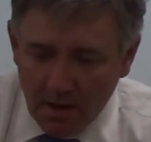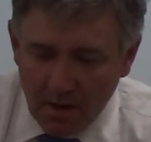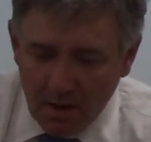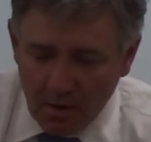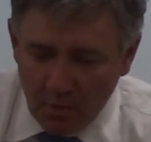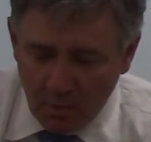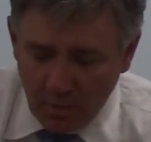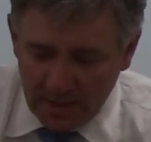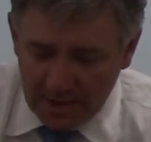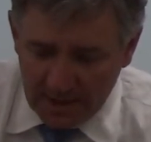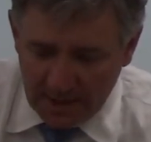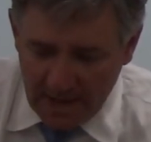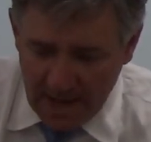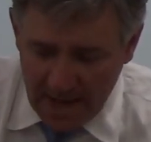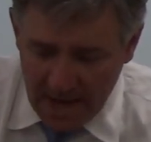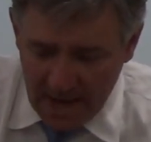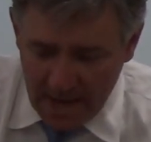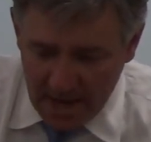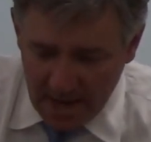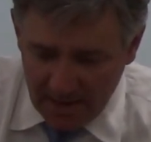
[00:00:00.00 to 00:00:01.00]
We could
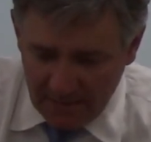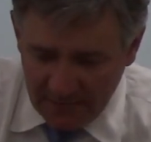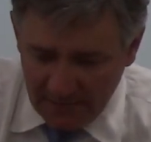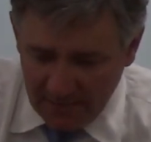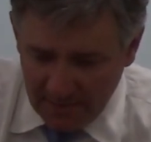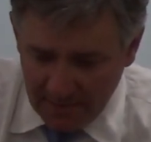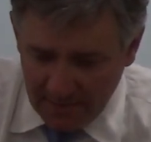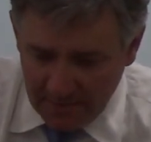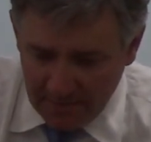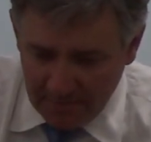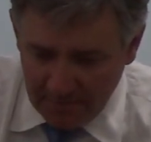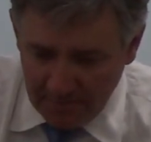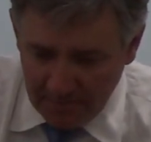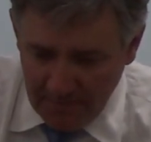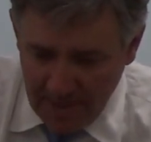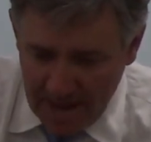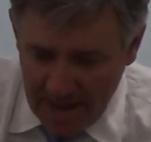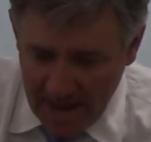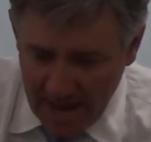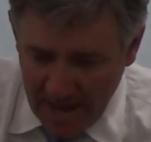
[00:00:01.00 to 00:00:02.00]
have
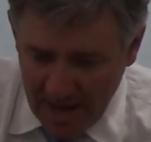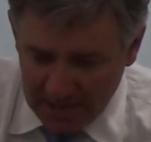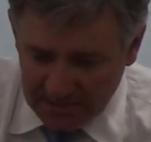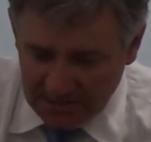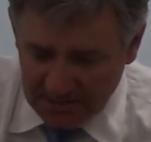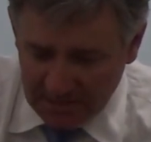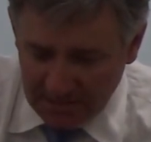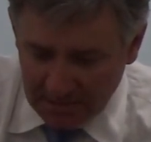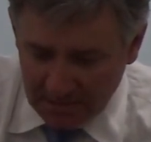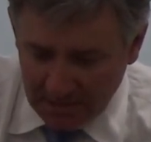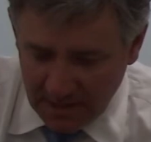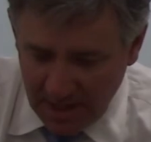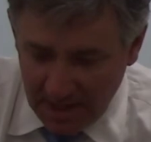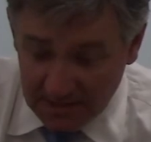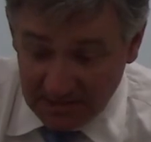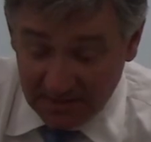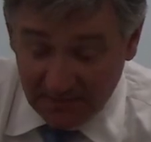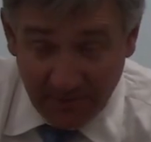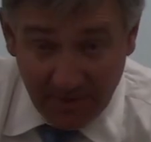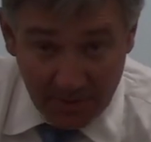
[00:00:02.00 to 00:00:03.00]
mass
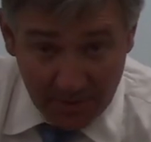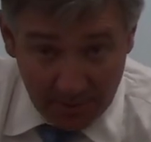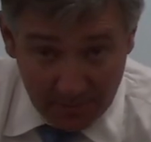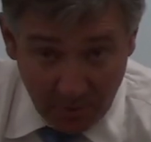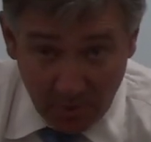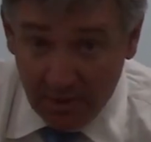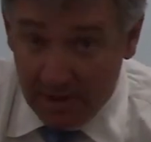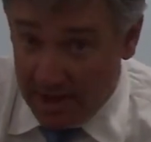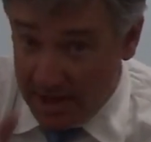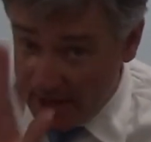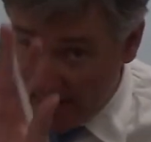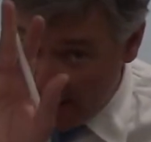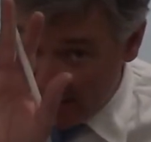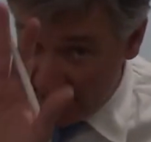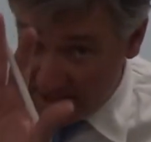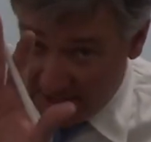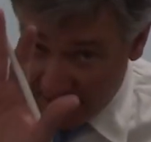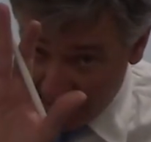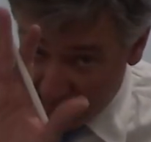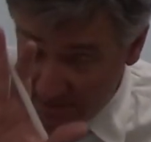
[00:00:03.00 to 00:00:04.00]
as a variable,
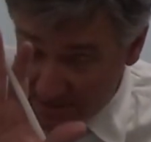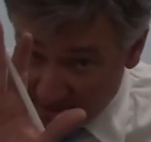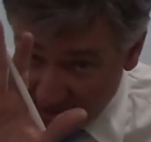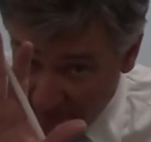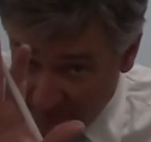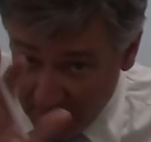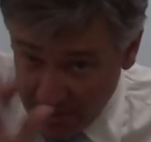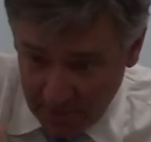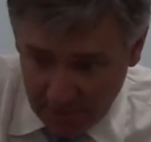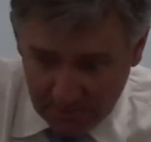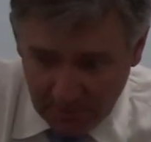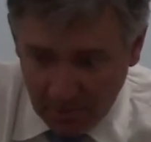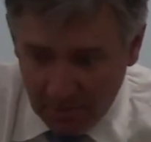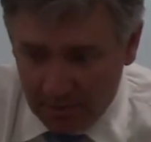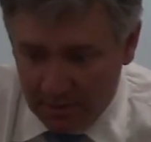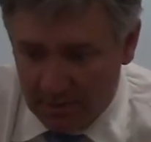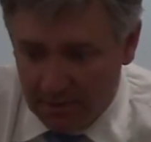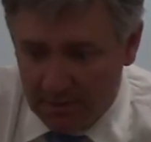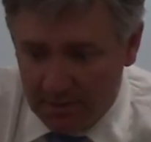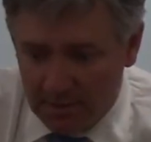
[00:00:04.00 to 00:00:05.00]
m as a variable,
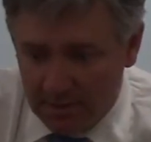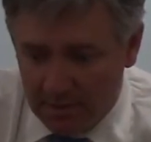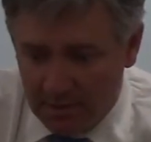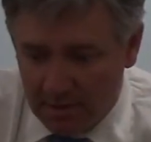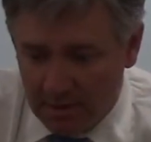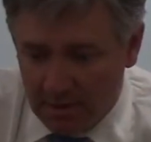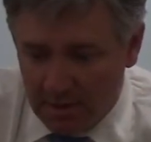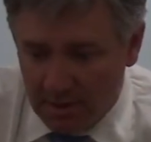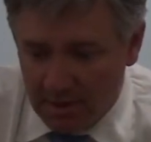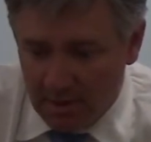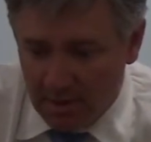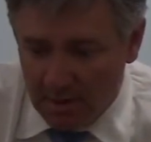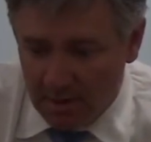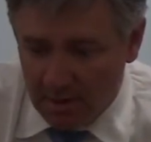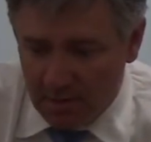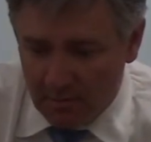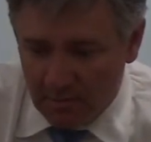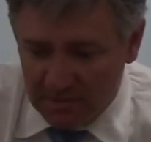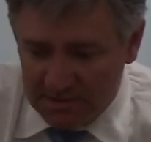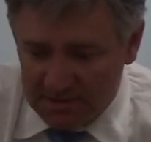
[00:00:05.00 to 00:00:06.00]

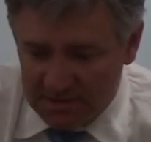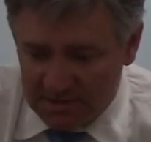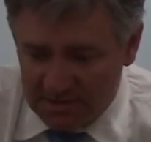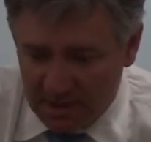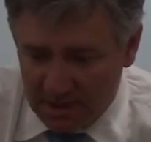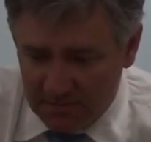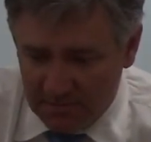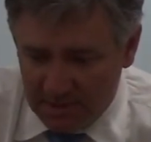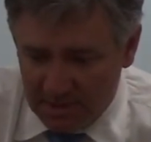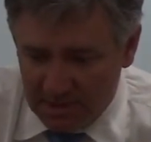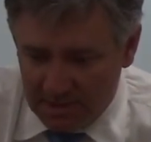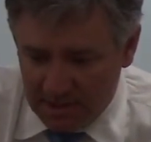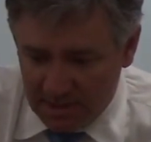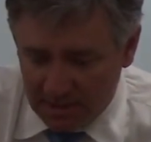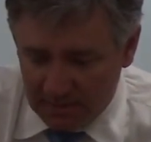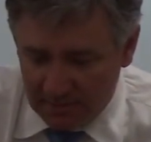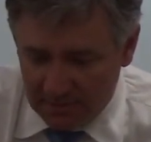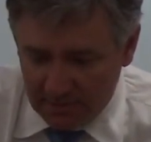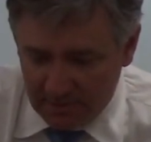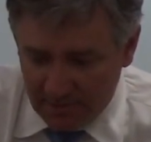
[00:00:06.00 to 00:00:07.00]
which is going to be in
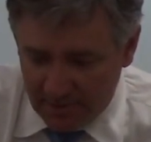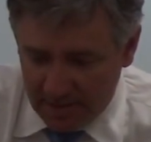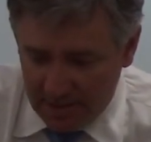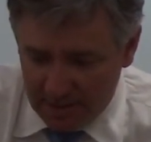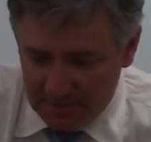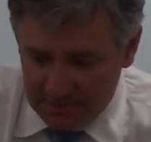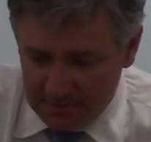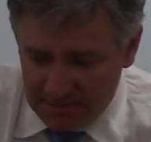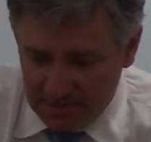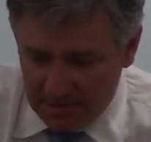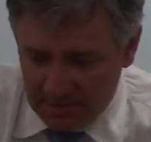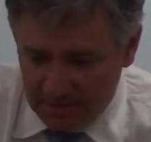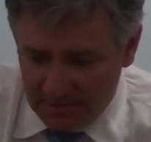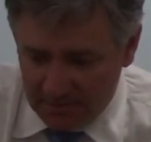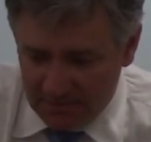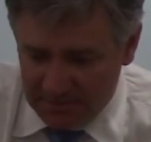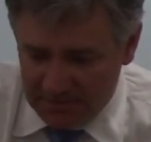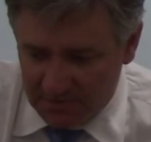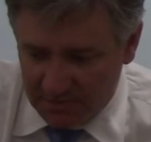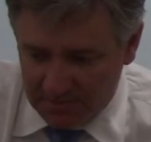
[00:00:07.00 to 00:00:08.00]
kilograms,
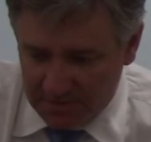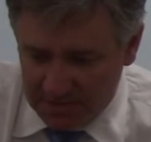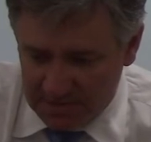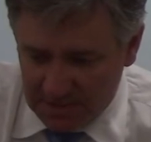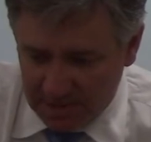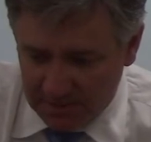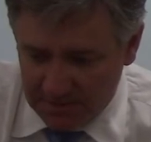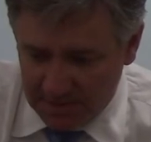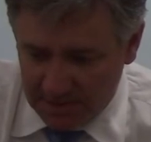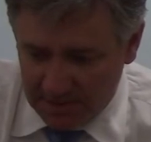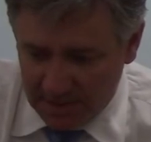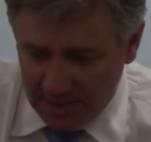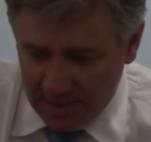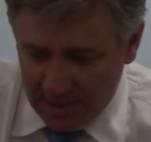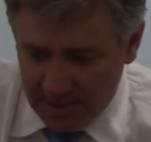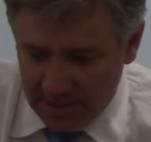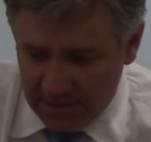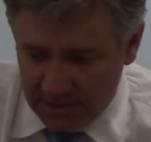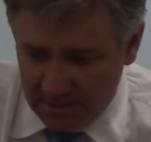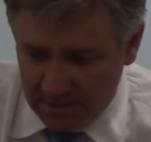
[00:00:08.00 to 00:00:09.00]
which would be something
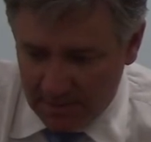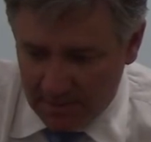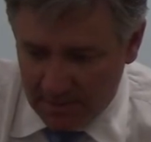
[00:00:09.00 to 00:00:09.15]
like